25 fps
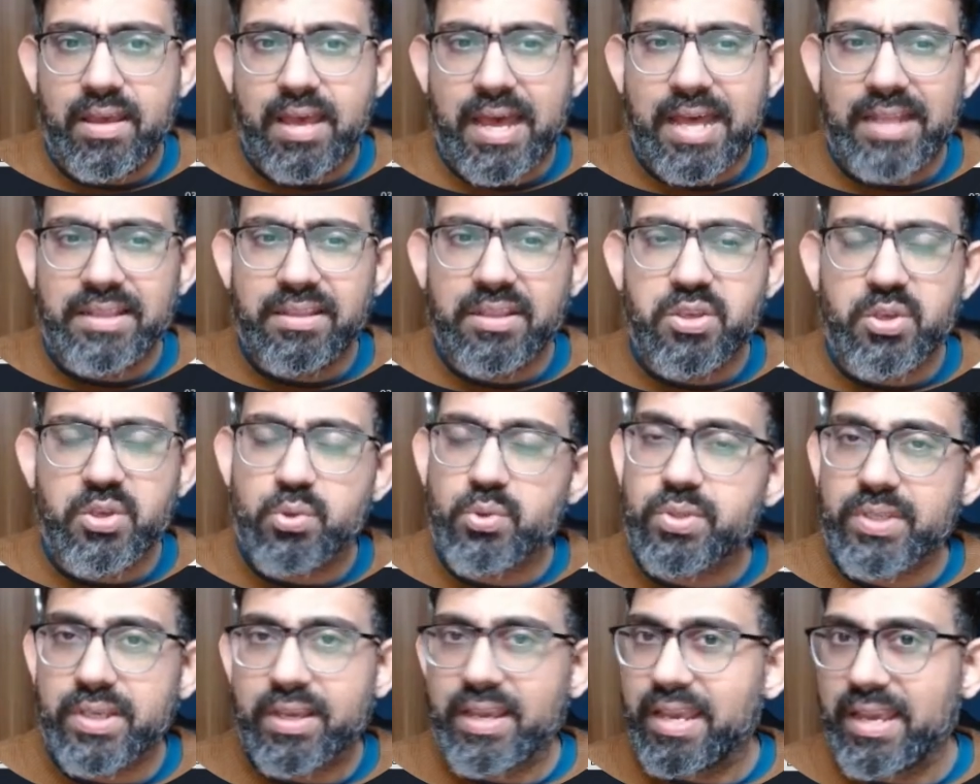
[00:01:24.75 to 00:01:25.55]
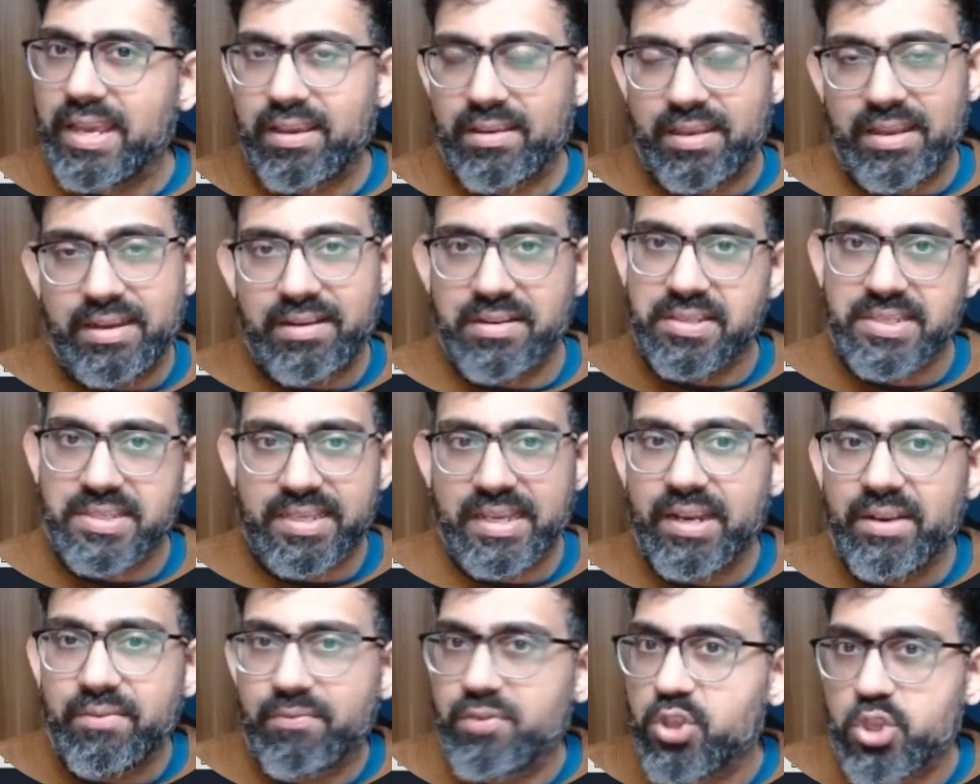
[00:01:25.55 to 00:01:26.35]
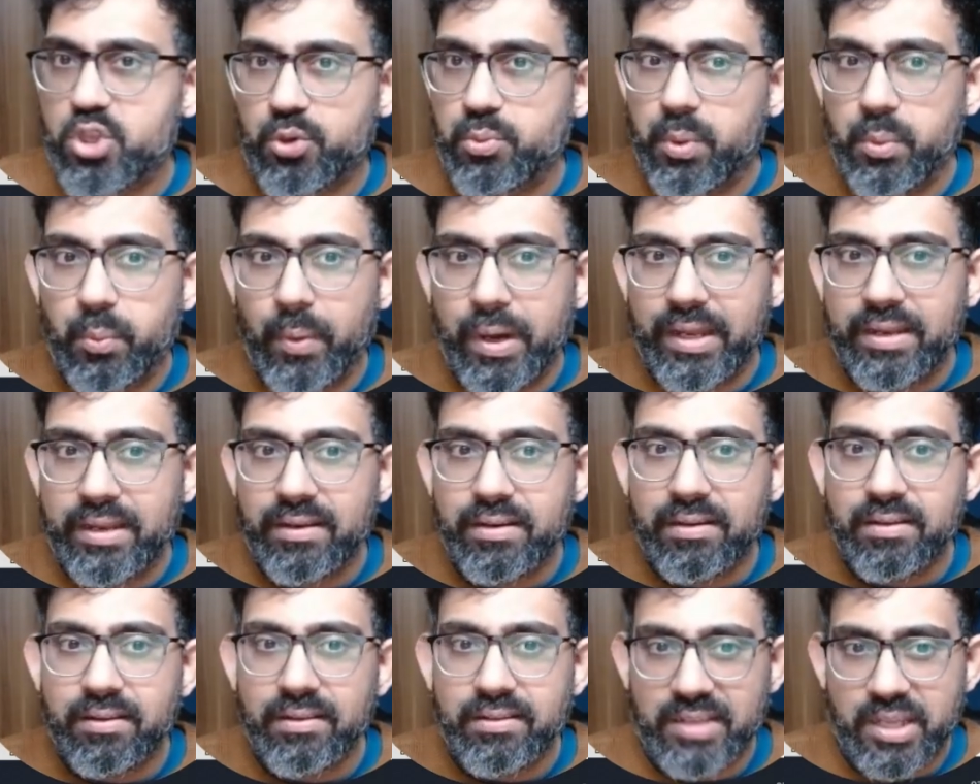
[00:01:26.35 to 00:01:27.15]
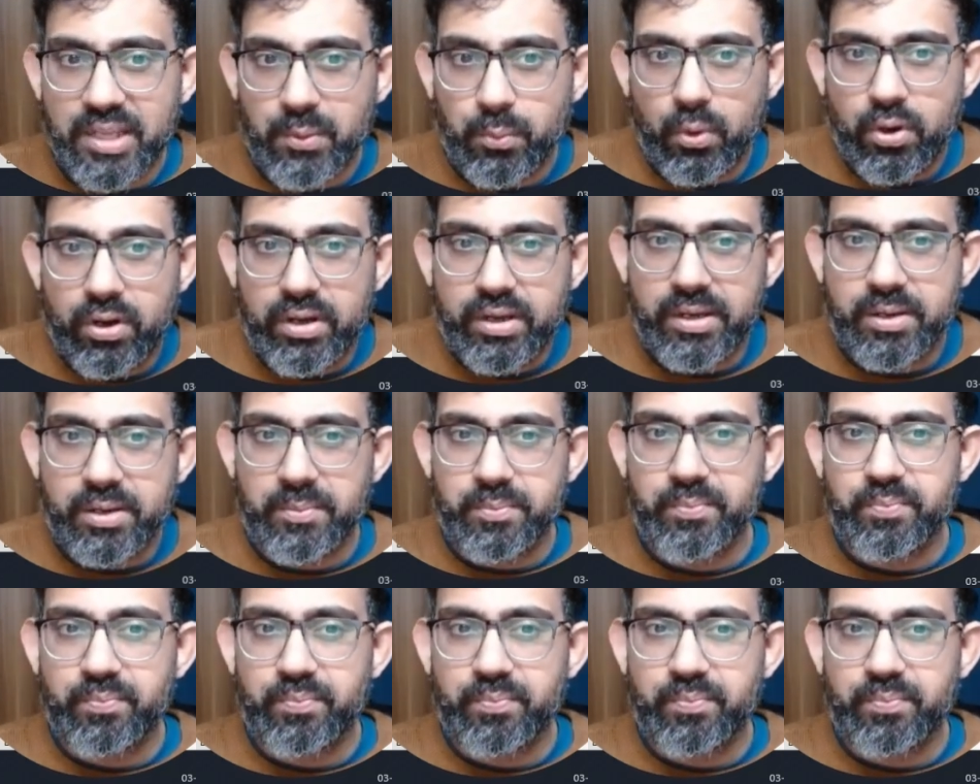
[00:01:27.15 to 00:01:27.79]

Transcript: And the user here can decide whichever one they want.